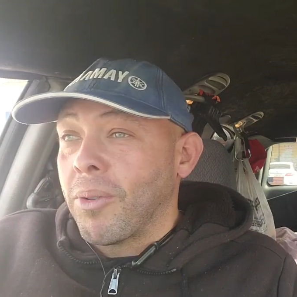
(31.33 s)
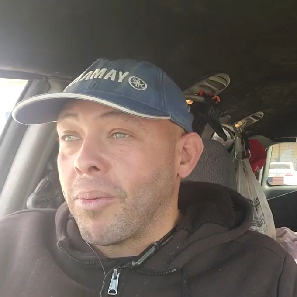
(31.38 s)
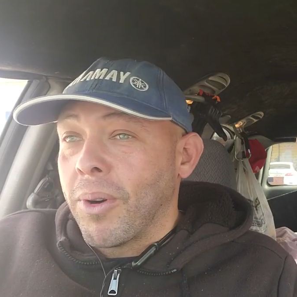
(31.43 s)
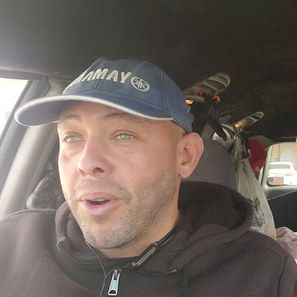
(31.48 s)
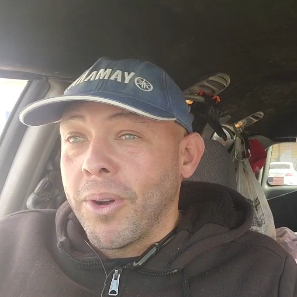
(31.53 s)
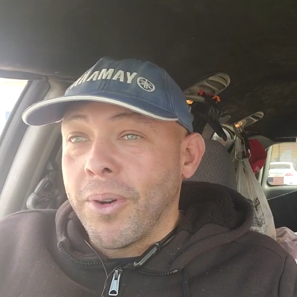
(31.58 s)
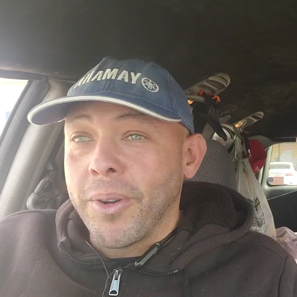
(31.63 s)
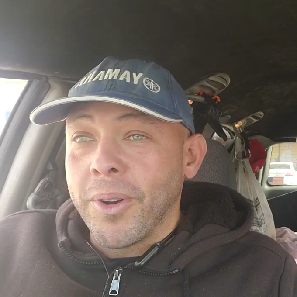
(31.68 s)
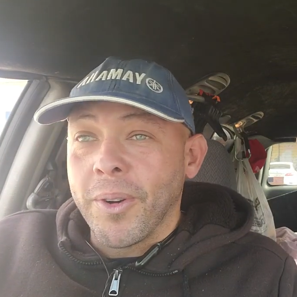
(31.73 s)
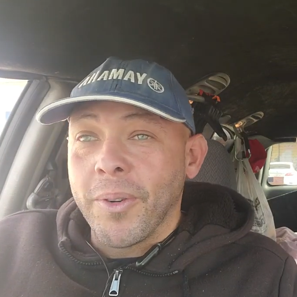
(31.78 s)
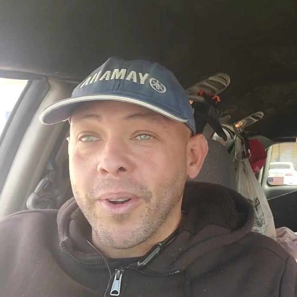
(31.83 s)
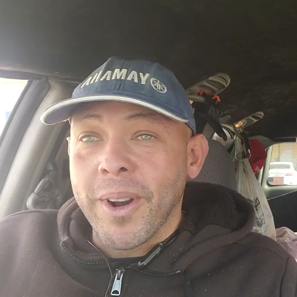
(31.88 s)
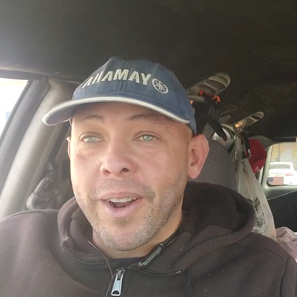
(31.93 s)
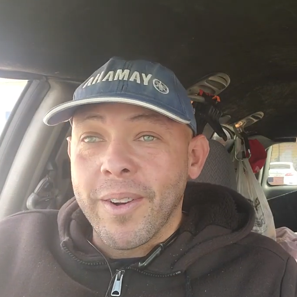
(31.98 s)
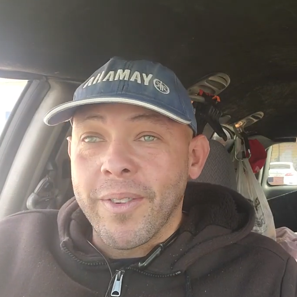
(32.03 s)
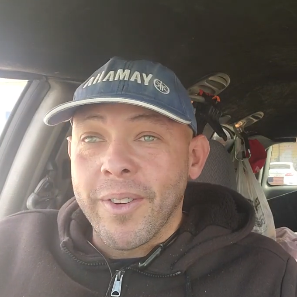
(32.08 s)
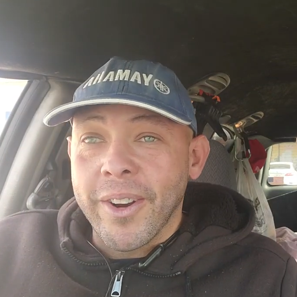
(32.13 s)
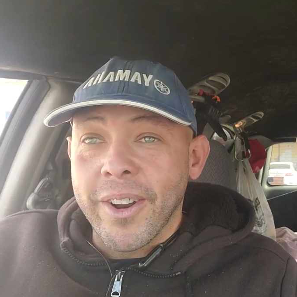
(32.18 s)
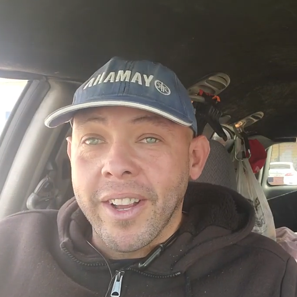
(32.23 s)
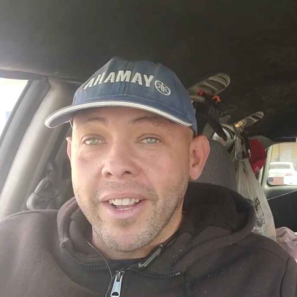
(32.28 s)
Road or
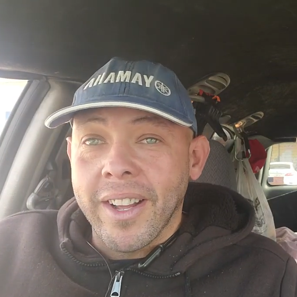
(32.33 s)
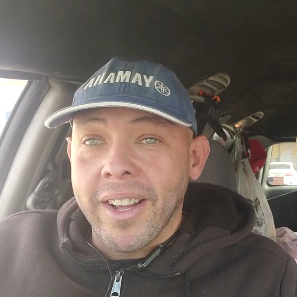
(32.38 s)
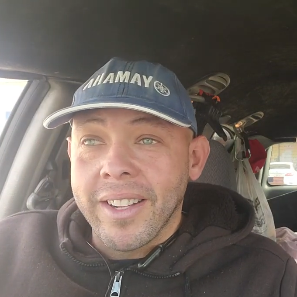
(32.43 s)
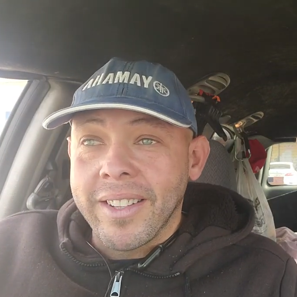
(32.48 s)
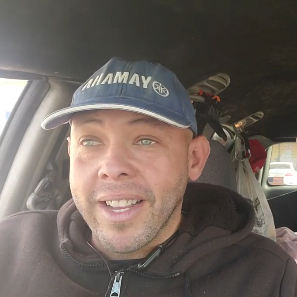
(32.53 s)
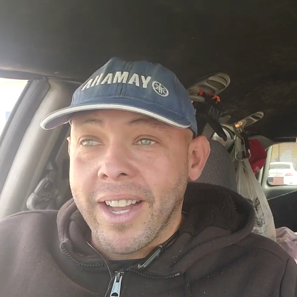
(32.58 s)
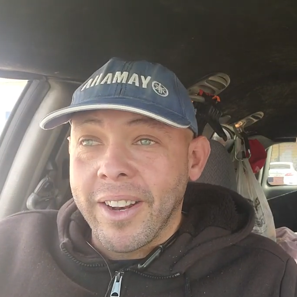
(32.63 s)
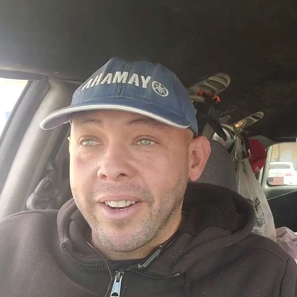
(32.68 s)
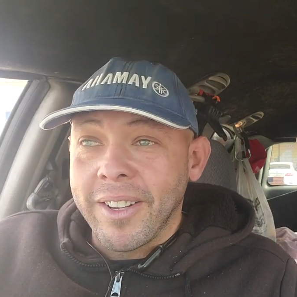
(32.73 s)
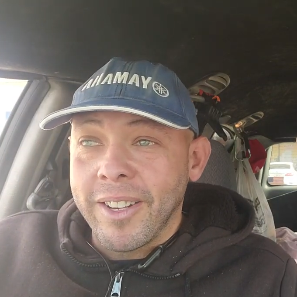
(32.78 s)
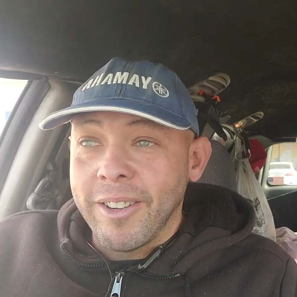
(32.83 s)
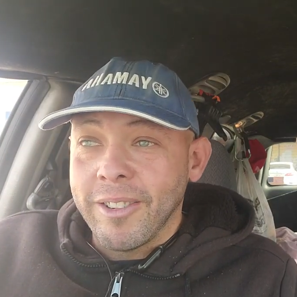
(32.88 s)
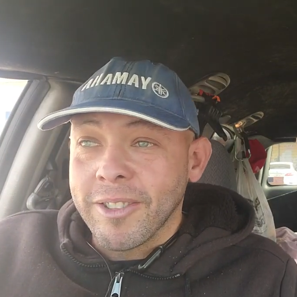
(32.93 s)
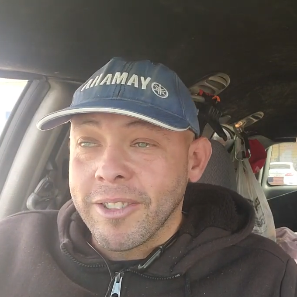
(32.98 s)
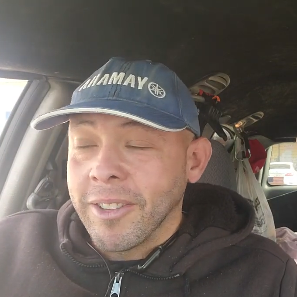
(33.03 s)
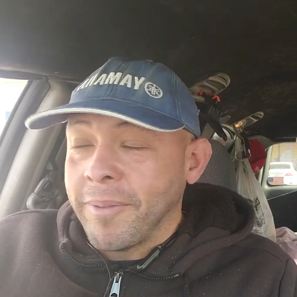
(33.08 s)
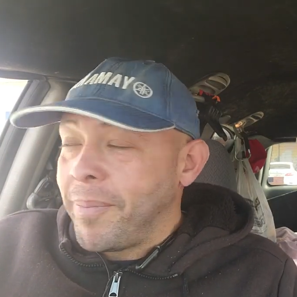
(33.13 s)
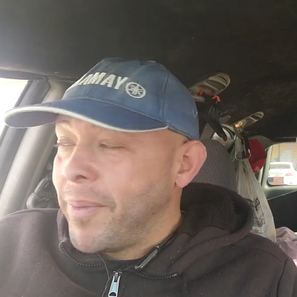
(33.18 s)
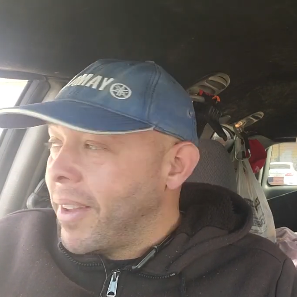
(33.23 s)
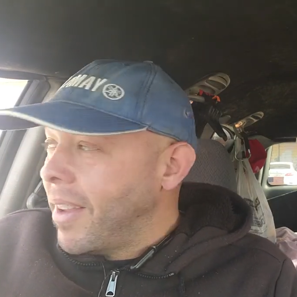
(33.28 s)
whatever uh, down in
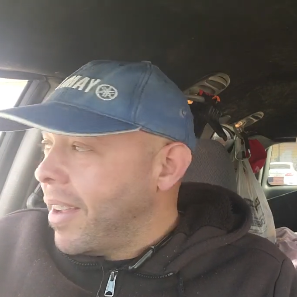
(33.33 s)
Houston.